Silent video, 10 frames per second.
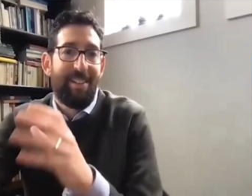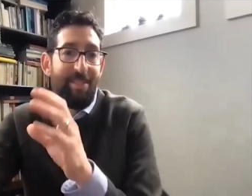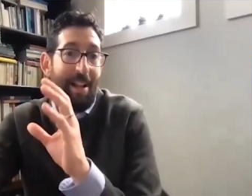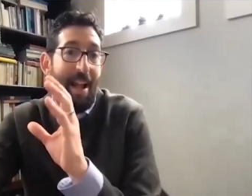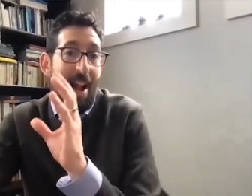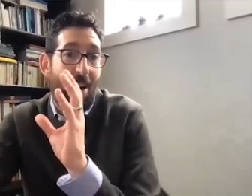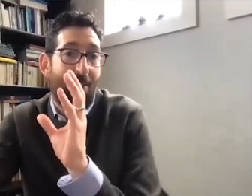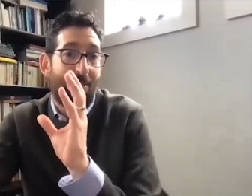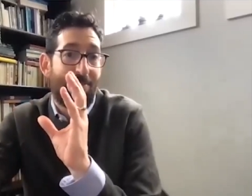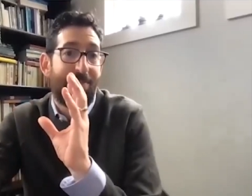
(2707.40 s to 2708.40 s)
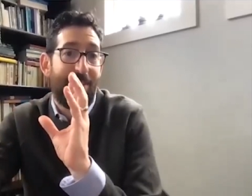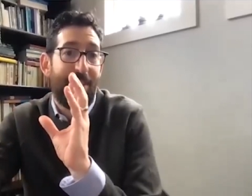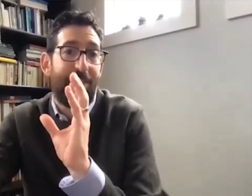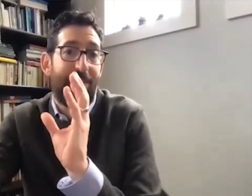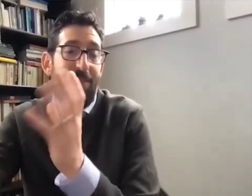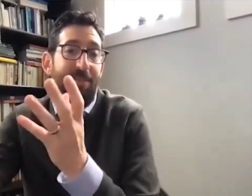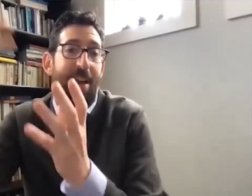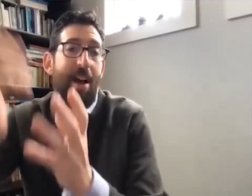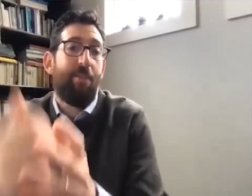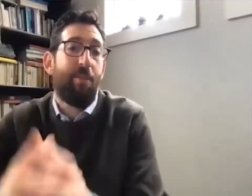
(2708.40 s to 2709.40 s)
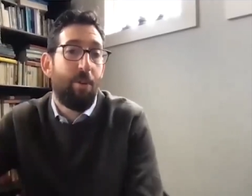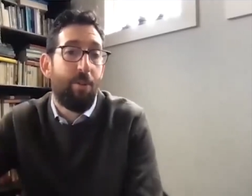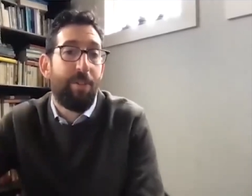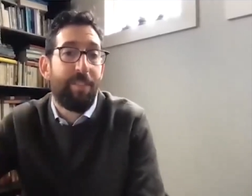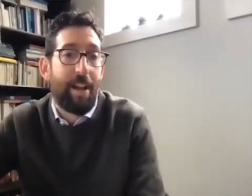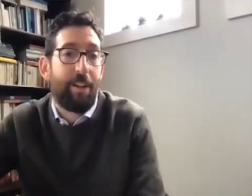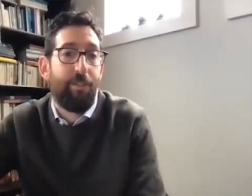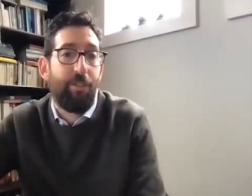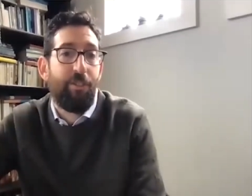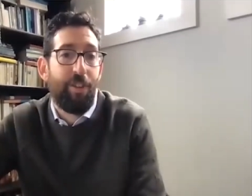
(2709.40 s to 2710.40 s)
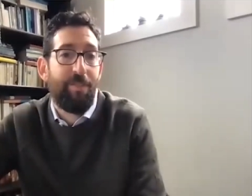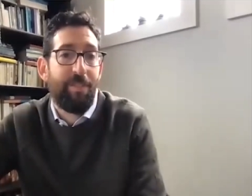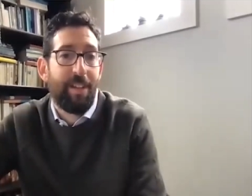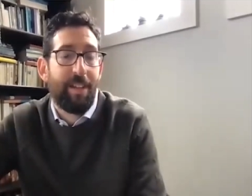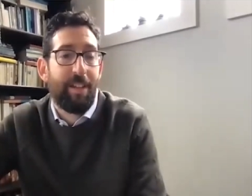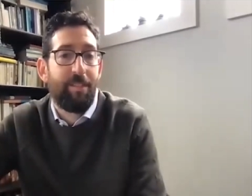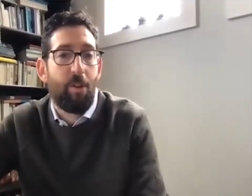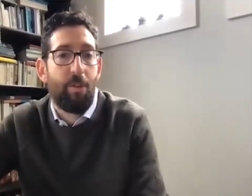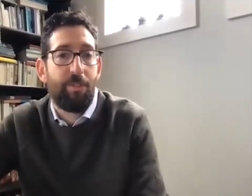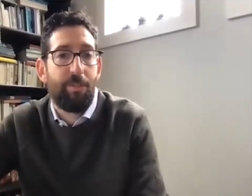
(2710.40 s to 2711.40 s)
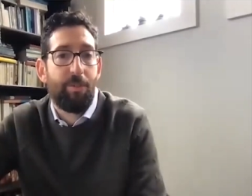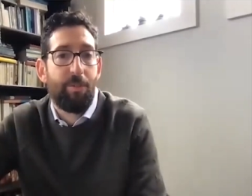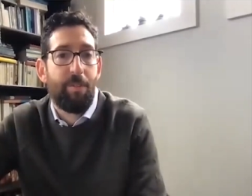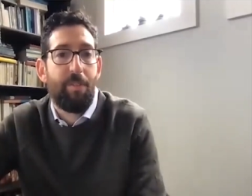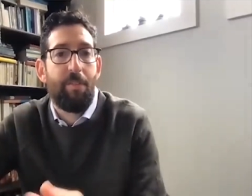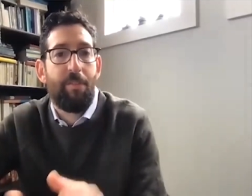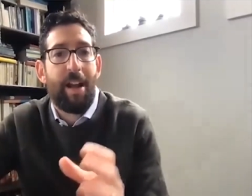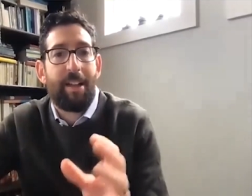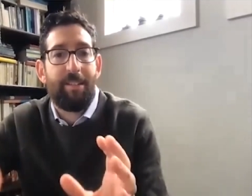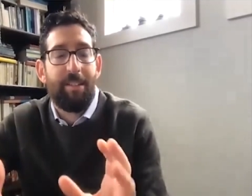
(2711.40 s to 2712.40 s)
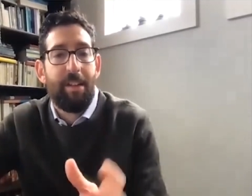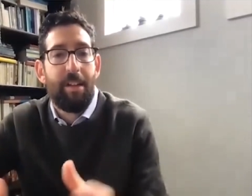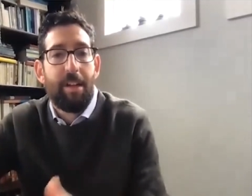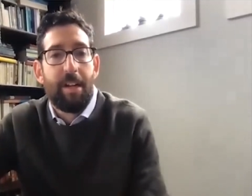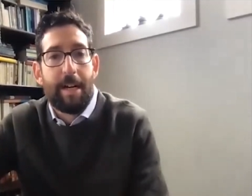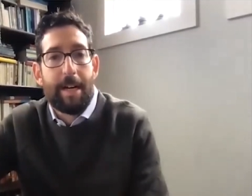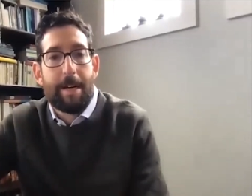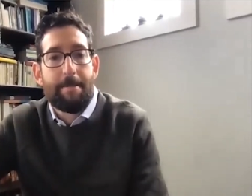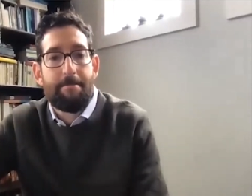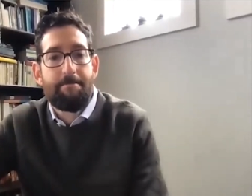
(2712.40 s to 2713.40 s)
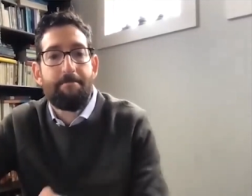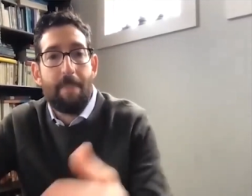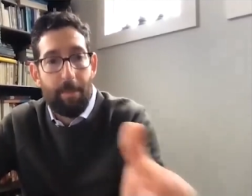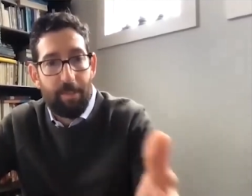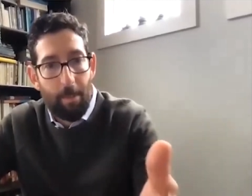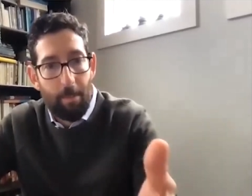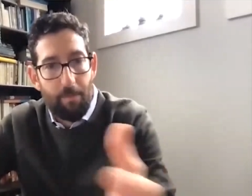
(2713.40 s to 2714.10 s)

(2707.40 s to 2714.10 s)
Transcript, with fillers: like how these how the moon is actually shifting is going to affect um, maybe some